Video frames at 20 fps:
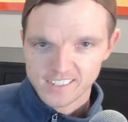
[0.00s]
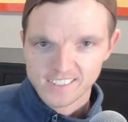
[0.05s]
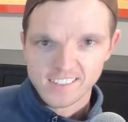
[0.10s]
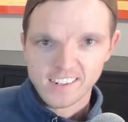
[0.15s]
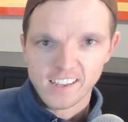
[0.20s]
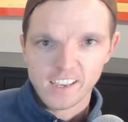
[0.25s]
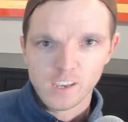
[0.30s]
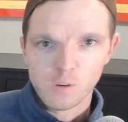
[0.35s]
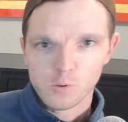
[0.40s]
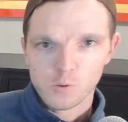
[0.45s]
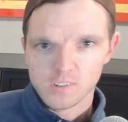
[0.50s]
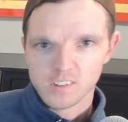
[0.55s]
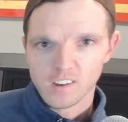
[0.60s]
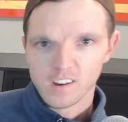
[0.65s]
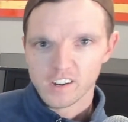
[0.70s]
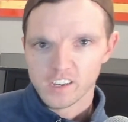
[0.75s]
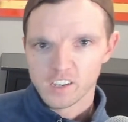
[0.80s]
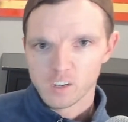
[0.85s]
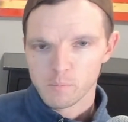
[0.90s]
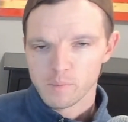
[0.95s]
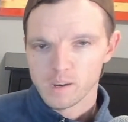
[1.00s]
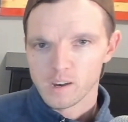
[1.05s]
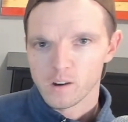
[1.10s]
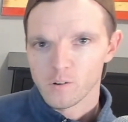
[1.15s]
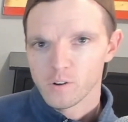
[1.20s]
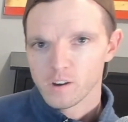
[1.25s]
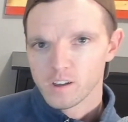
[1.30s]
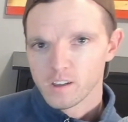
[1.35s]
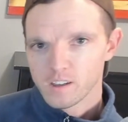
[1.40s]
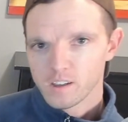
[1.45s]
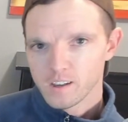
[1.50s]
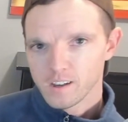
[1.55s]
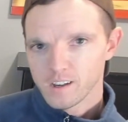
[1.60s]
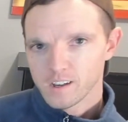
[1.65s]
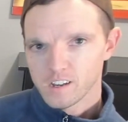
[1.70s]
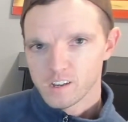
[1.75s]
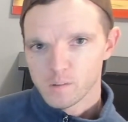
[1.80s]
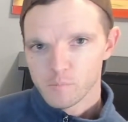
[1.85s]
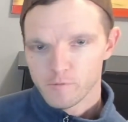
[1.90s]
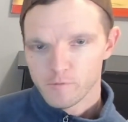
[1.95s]
Today, we're talking about
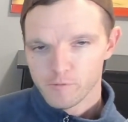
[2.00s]
um,